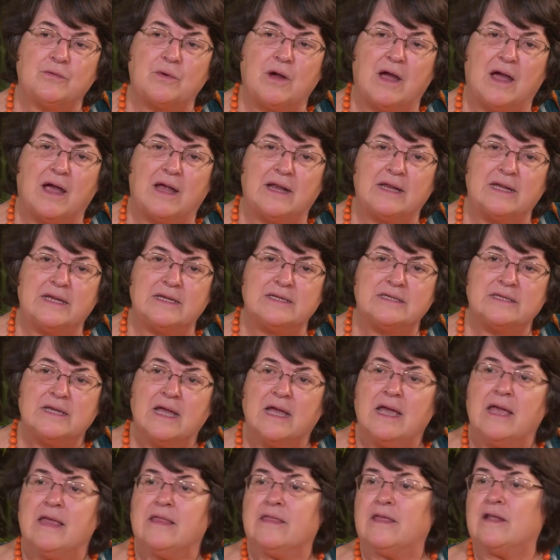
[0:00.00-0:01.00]
varieties
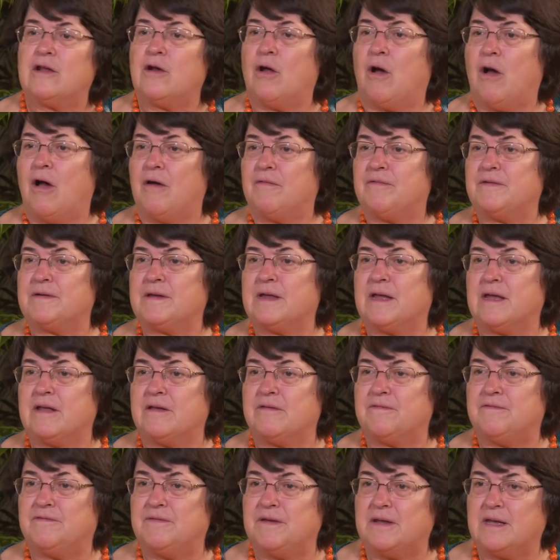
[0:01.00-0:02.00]
that often
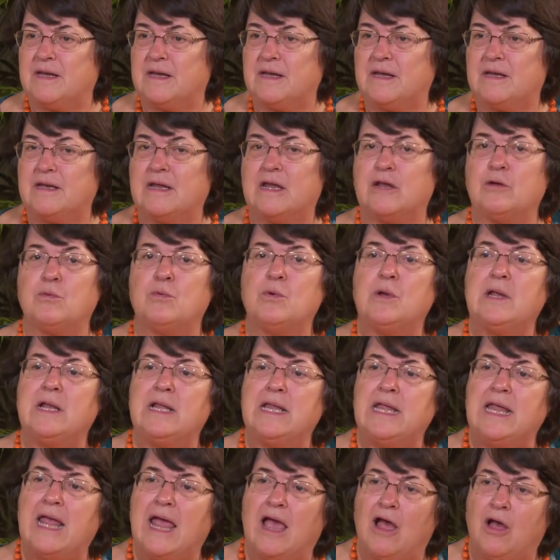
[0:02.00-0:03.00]
can fit in and
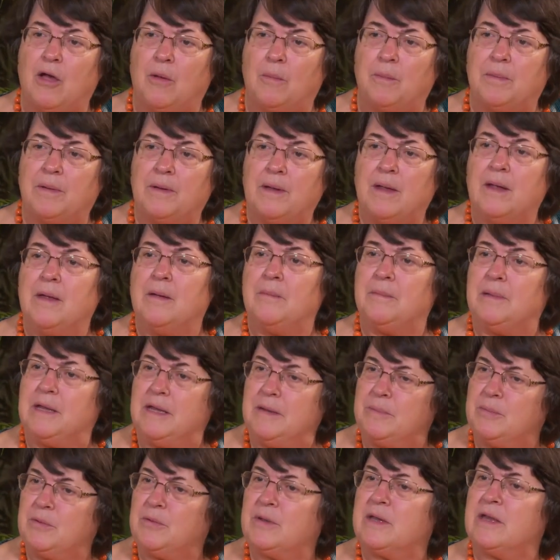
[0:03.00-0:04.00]
really help
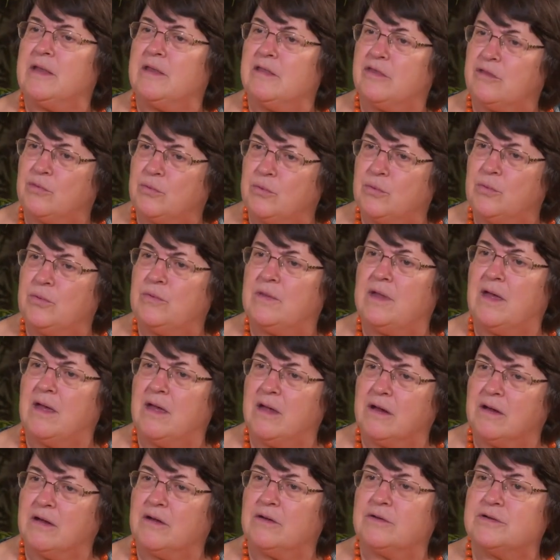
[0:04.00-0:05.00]
people get through the
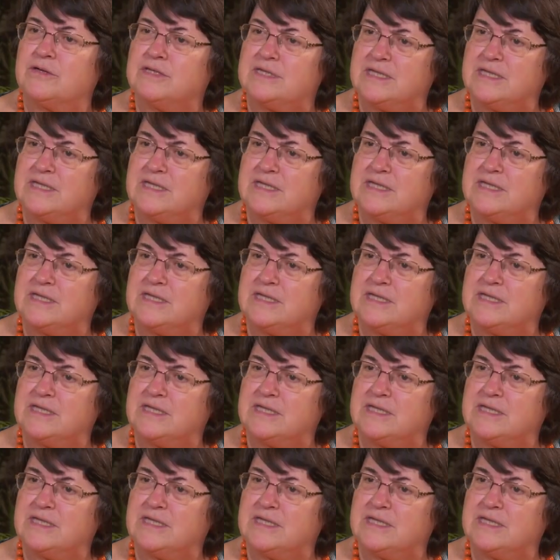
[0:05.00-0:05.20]
hunger